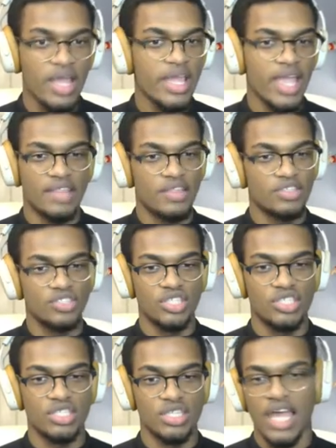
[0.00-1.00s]
And there's
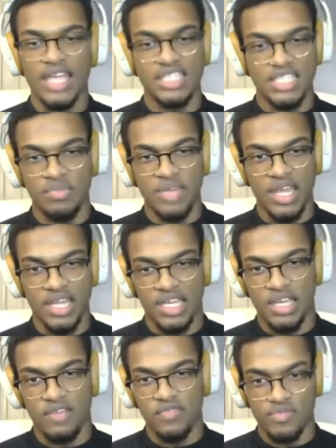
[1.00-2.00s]
just lights emanating
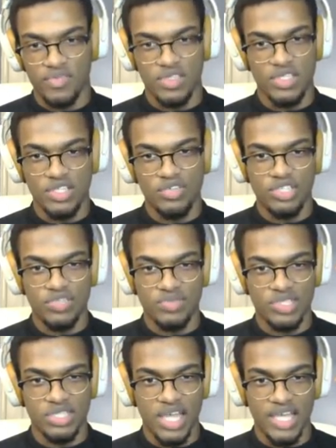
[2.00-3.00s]
here from these
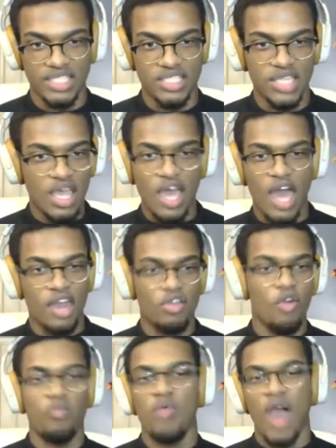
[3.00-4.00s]
Christmas lights. I don't
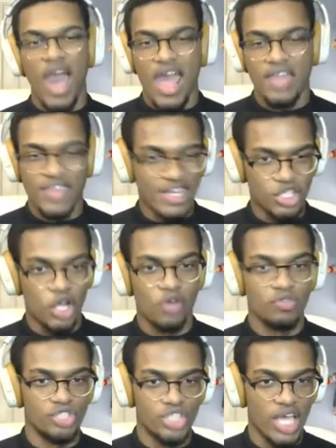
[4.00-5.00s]
know why they
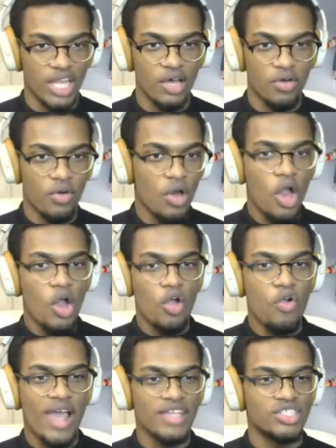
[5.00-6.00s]
chose yellow.
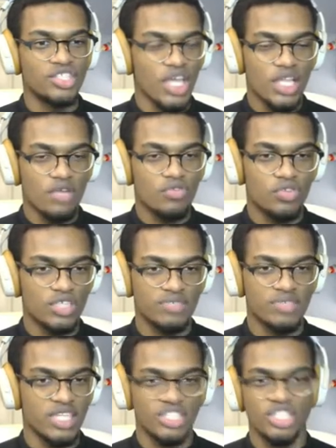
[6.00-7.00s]
Who has yellow
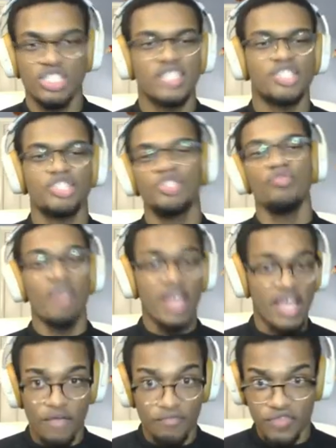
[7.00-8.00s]
Christmas lights? Just a
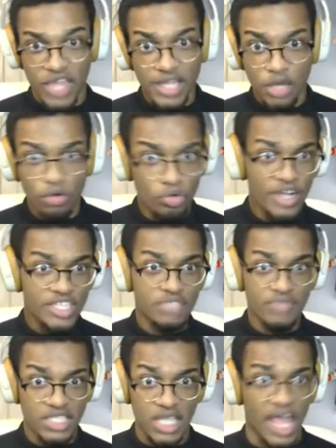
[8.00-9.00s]
string of yellow
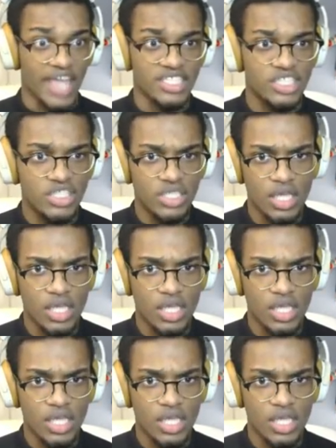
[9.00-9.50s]
Christmas lights.